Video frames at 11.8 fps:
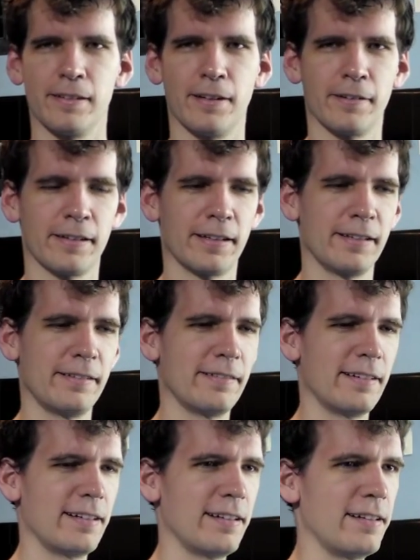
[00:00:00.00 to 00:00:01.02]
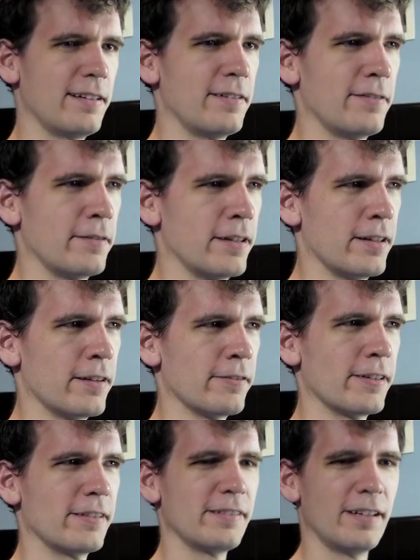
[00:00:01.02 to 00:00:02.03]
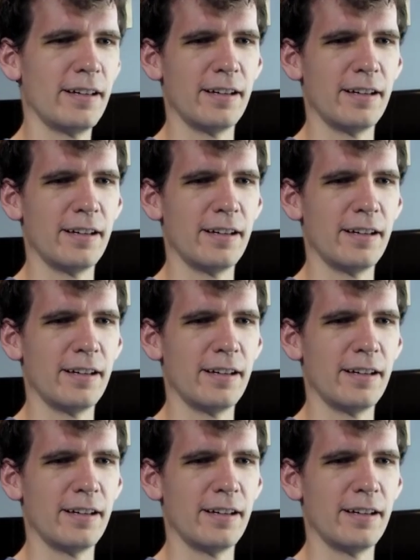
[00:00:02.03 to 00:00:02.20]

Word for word: okay. Whatever.